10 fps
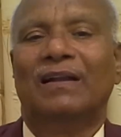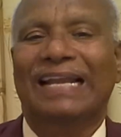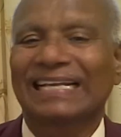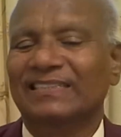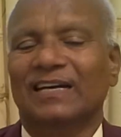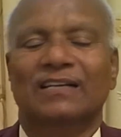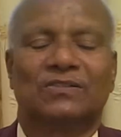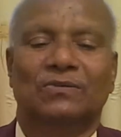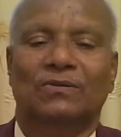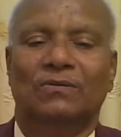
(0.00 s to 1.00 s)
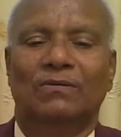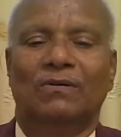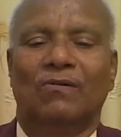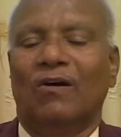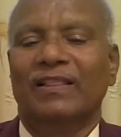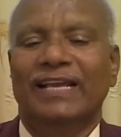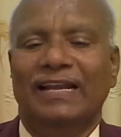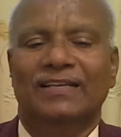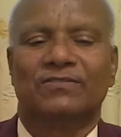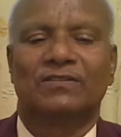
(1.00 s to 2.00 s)
lens also, corneal
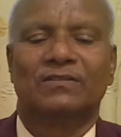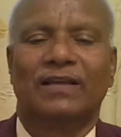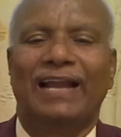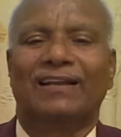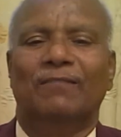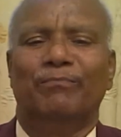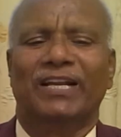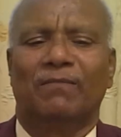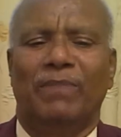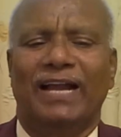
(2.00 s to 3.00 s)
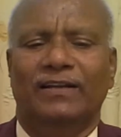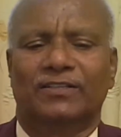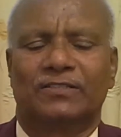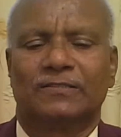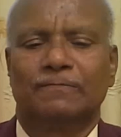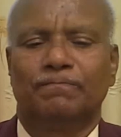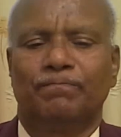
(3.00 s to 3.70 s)
lens, and complete blindness.